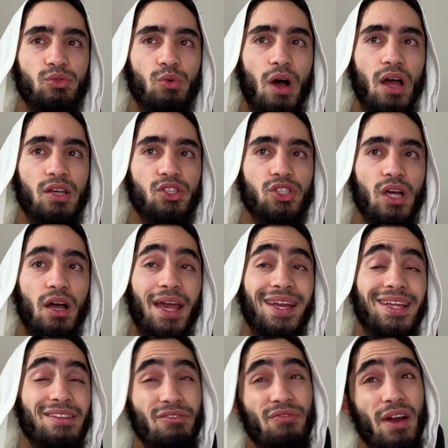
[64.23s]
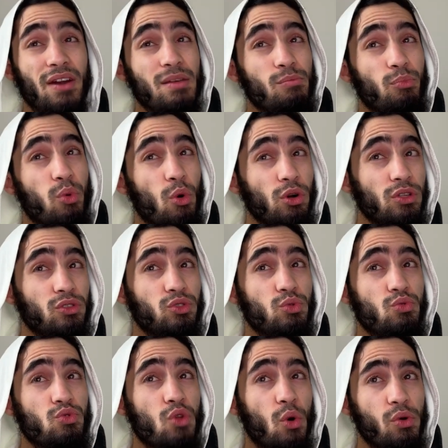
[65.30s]
to Aisha. And it's very important to
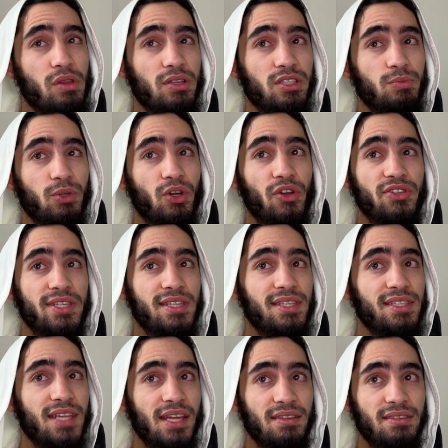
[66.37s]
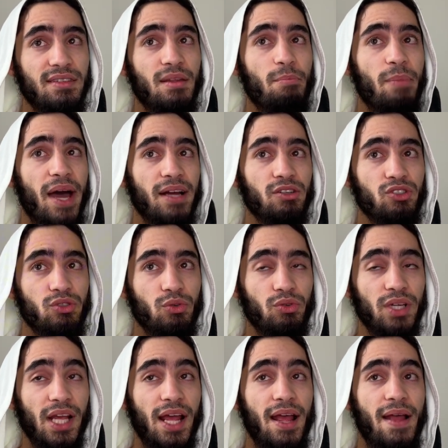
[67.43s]
know this because this sets the
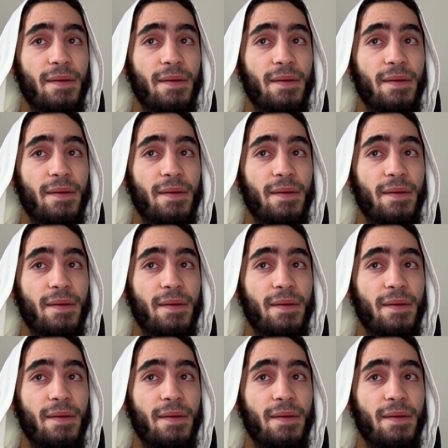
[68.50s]
backstory.